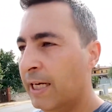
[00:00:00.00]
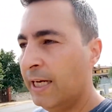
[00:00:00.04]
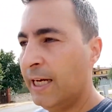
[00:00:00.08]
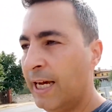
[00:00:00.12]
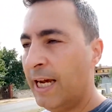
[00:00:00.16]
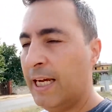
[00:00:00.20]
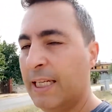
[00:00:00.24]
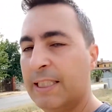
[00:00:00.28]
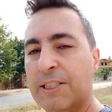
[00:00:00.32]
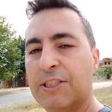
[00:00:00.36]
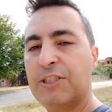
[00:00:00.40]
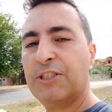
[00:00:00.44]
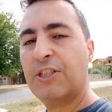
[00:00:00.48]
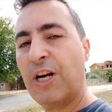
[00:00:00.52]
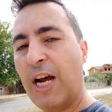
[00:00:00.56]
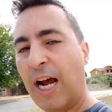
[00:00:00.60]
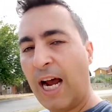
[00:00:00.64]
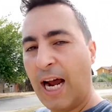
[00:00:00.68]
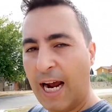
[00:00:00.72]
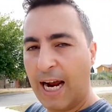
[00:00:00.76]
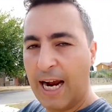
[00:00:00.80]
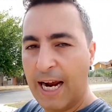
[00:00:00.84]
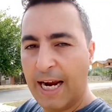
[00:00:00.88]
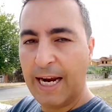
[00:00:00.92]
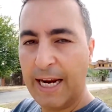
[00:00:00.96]
and
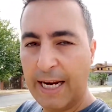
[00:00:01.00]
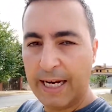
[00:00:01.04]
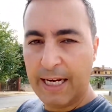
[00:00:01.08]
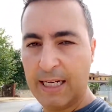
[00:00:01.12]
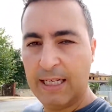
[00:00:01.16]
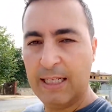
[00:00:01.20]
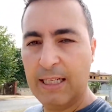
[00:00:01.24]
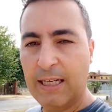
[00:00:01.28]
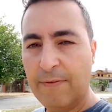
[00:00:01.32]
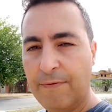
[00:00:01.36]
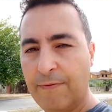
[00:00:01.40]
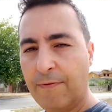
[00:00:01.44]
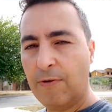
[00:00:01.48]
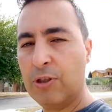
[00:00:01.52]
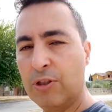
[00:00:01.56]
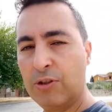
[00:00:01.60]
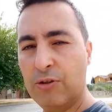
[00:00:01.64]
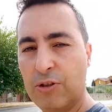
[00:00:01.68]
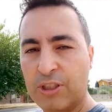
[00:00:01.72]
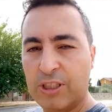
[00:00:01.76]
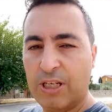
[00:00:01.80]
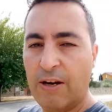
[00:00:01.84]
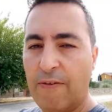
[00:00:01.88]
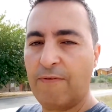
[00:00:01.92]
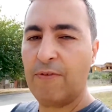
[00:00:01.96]
try and force
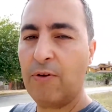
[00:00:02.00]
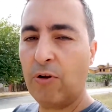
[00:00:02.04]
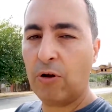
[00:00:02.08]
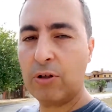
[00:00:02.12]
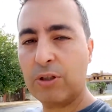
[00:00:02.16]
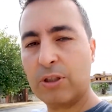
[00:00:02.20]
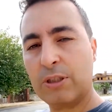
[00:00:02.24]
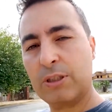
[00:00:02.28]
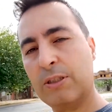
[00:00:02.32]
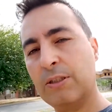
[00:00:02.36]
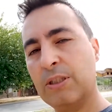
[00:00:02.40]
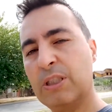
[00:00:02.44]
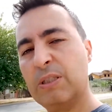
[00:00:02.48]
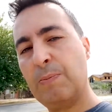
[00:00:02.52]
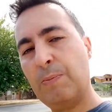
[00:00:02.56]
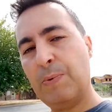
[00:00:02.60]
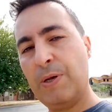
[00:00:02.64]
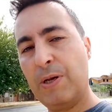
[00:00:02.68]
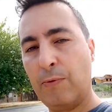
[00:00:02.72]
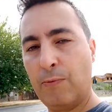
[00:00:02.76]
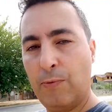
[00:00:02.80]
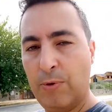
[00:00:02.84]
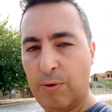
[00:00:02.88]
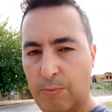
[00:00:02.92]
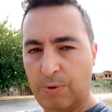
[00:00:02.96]
yourself not to speak
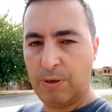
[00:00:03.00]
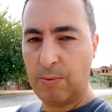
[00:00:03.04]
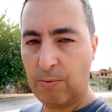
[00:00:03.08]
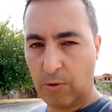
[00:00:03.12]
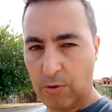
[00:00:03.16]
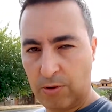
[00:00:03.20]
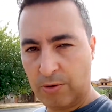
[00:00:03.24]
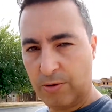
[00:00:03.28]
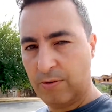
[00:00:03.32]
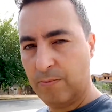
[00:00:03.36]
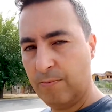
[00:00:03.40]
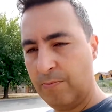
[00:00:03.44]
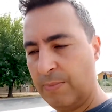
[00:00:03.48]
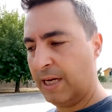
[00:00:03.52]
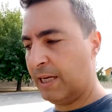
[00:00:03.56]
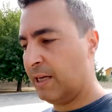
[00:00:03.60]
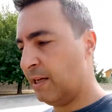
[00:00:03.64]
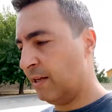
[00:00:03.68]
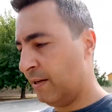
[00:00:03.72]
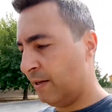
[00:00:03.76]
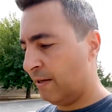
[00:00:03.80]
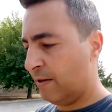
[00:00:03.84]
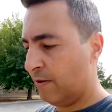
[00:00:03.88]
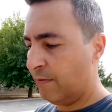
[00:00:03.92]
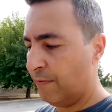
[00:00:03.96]
with people
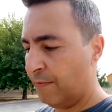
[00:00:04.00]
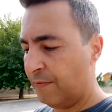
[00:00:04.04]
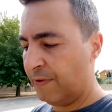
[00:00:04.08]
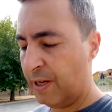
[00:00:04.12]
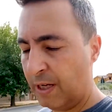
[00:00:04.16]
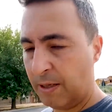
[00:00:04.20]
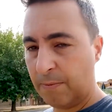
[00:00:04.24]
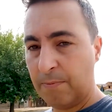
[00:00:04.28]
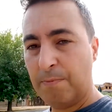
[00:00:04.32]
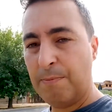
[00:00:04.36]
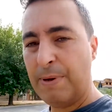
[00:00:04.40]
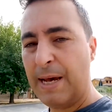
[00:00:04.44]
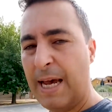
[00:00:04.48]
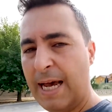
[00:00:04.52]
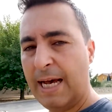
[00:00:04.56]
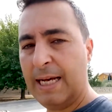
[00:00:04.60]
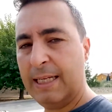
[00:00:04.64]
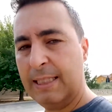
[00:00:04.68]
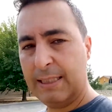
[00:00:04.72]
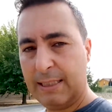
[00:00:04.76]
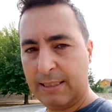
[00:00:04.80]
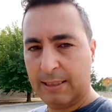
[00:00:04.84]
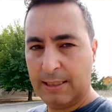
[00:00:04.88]
making you feeling bad